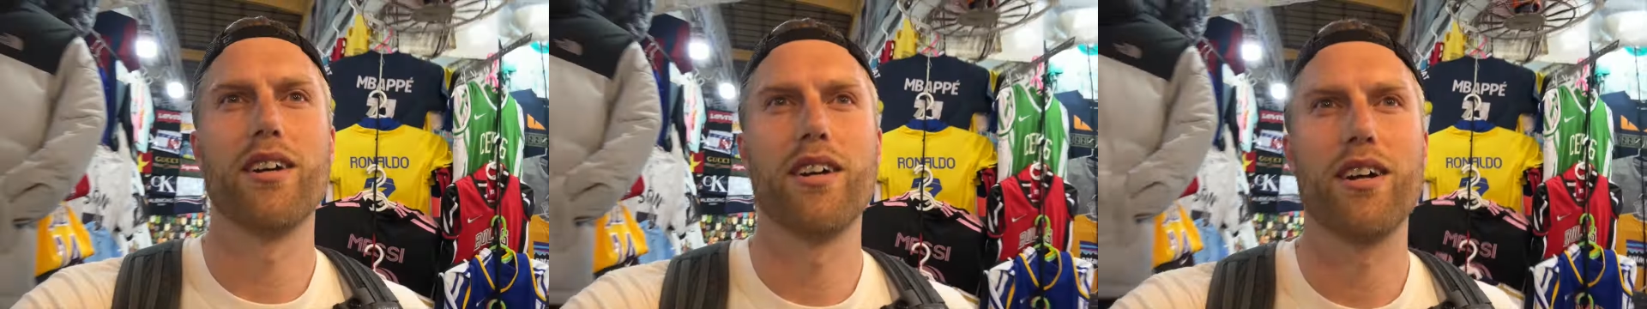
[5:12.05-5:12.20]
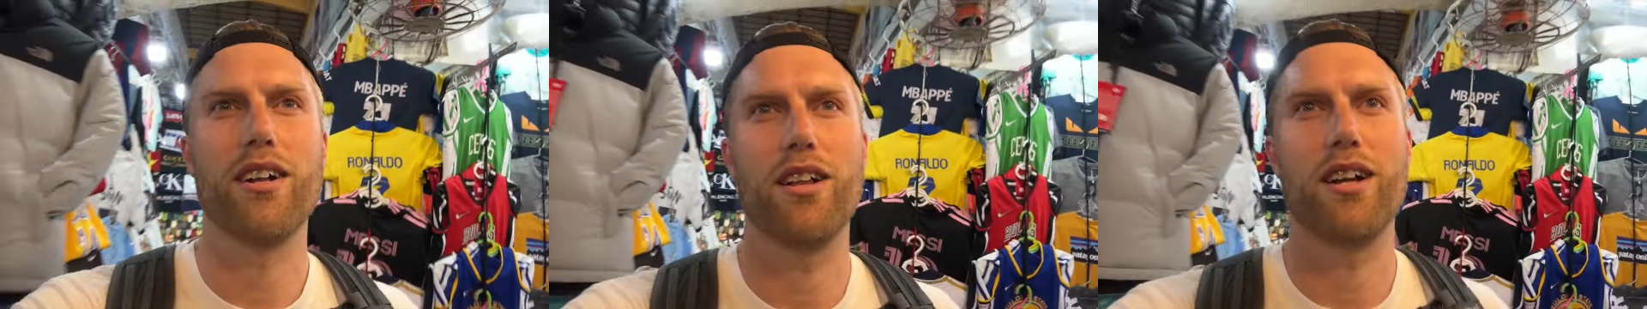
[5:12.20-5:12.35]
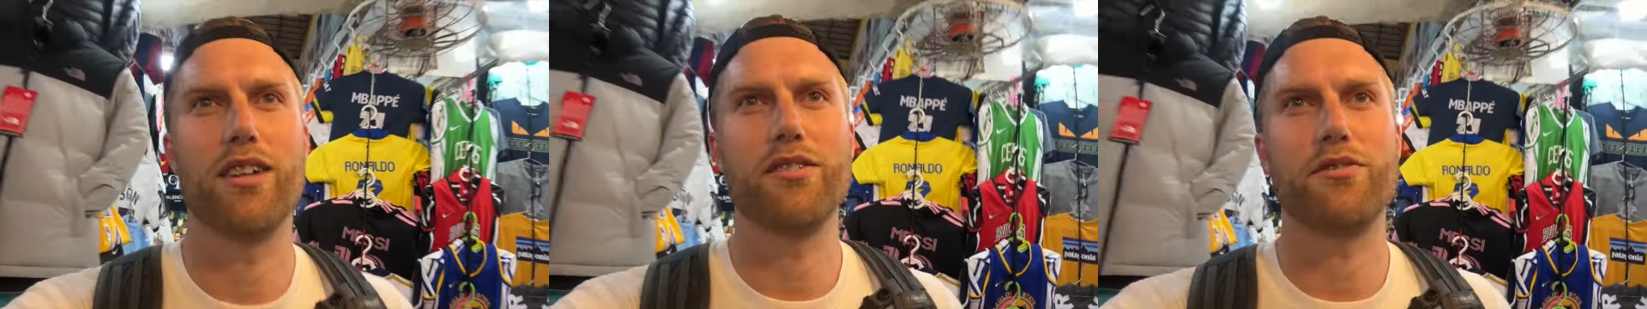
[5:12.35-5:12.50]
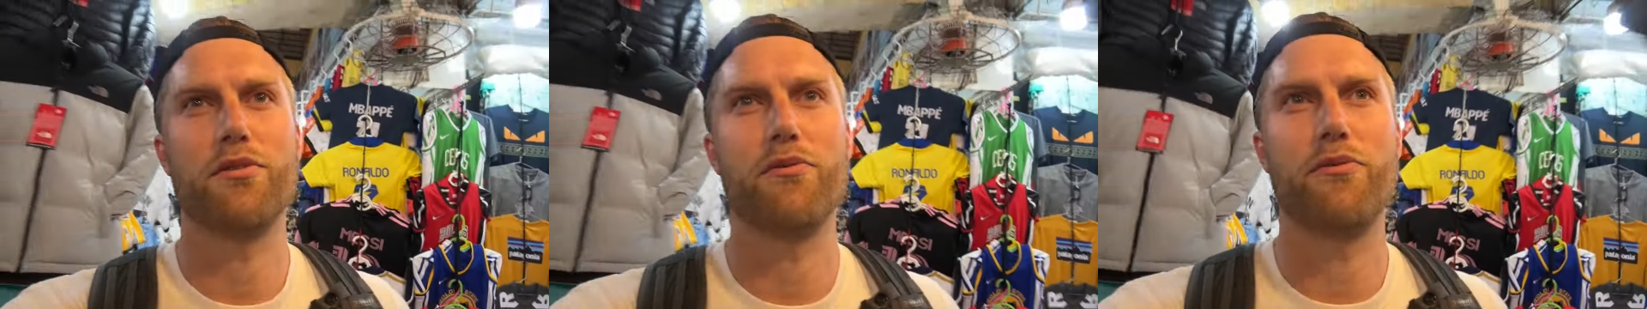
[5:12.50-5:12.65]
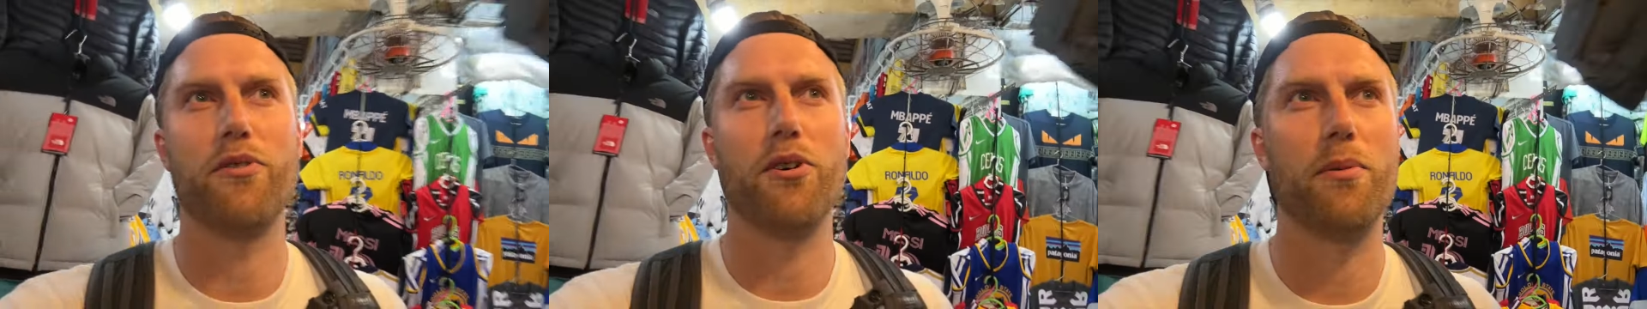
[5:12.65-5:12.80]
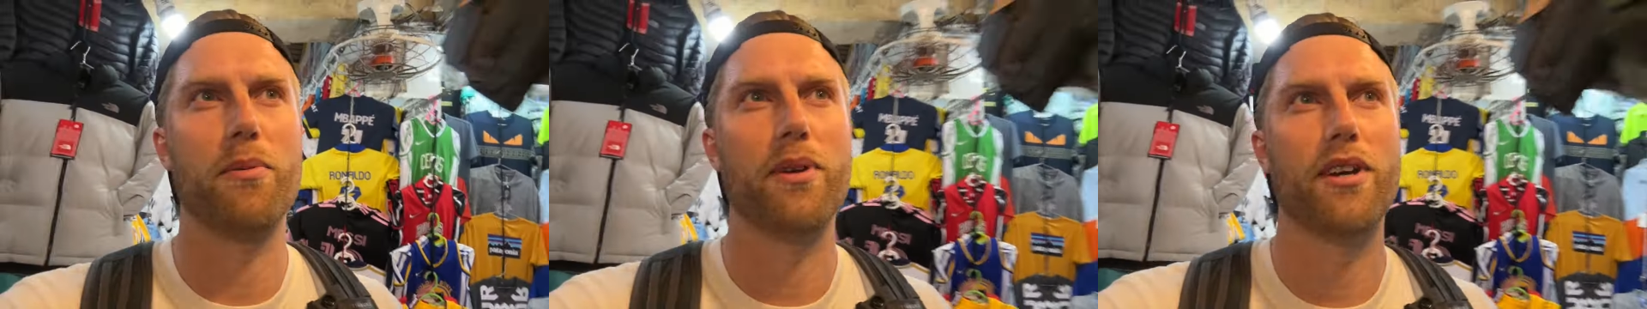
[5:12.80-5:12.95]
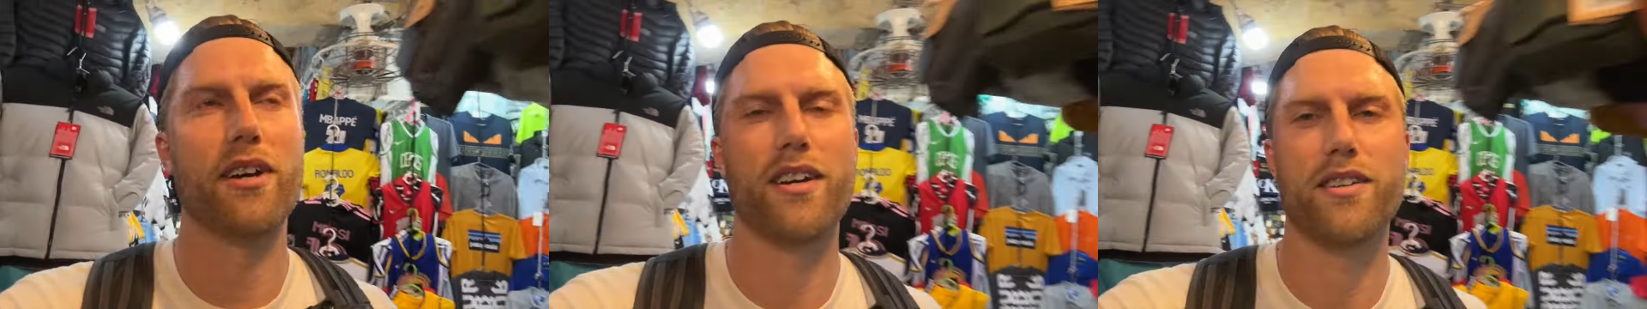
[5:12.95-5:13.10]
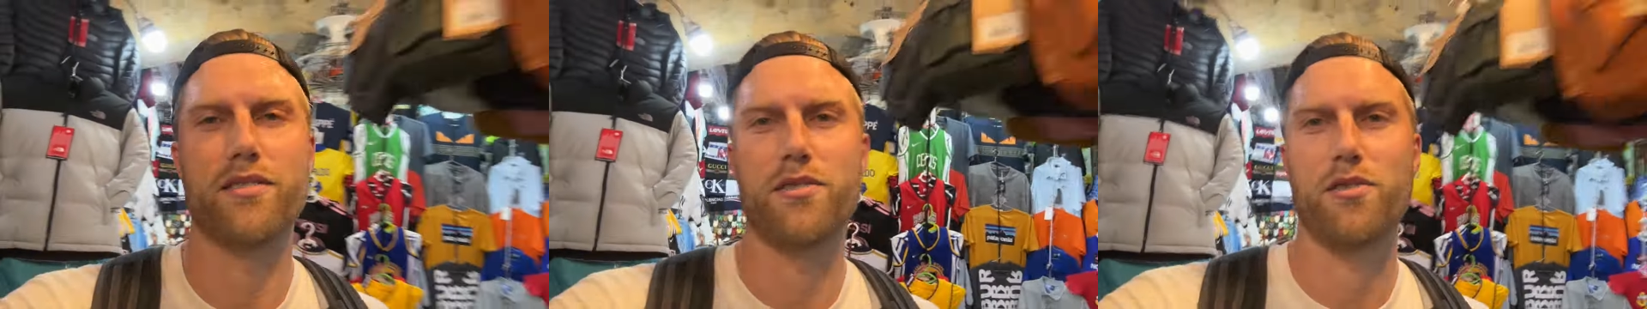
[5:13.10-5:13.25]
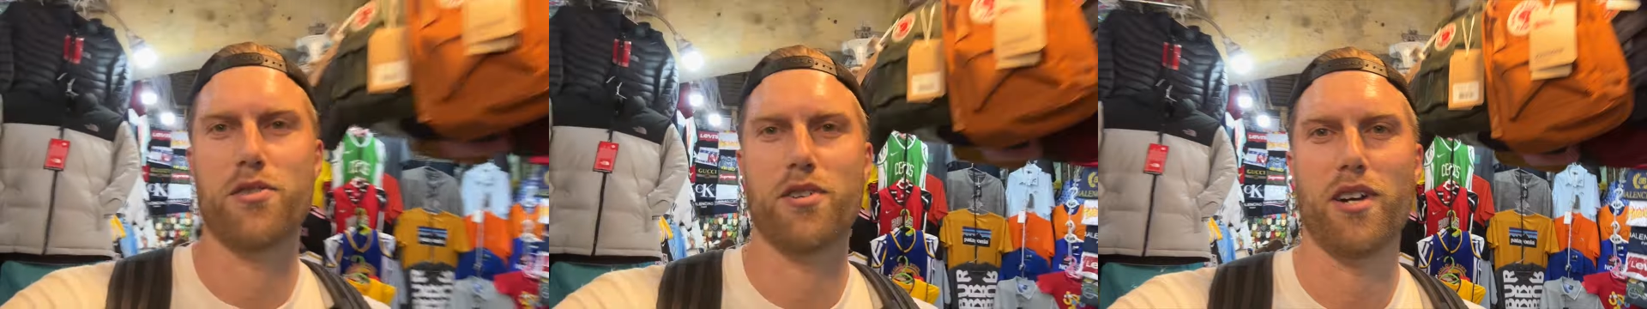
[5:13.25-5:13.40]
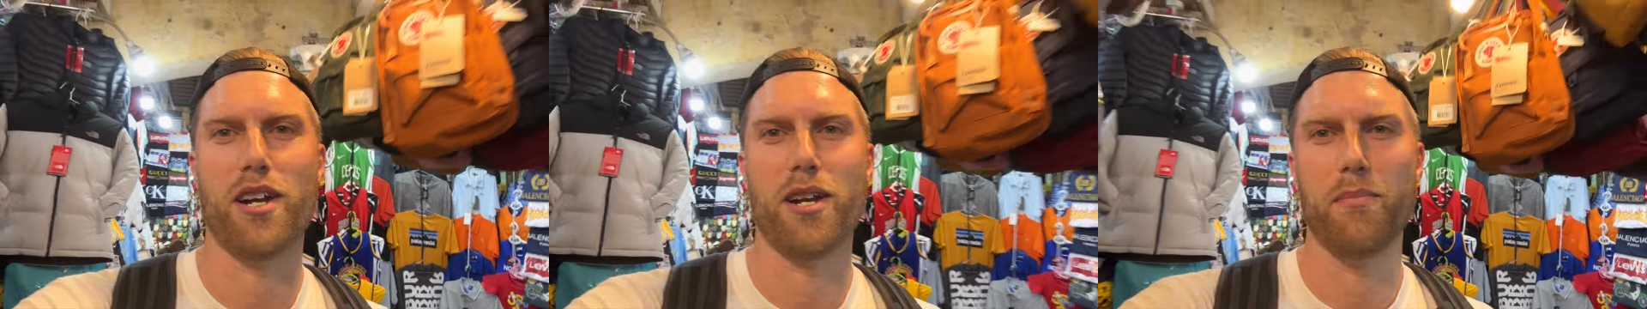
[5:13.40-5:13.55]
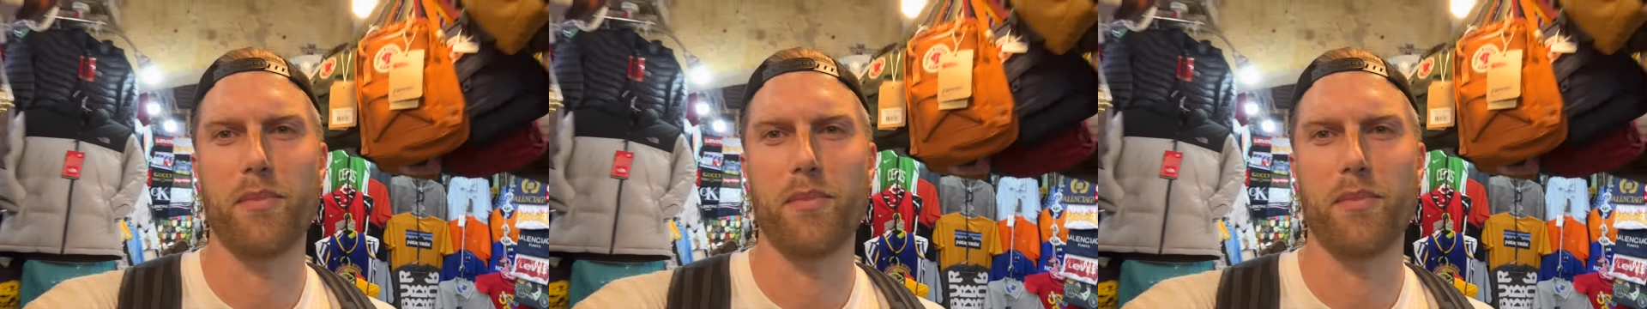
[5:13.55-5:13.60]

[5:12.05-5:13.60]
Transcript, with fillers: claustrophobia as you're trying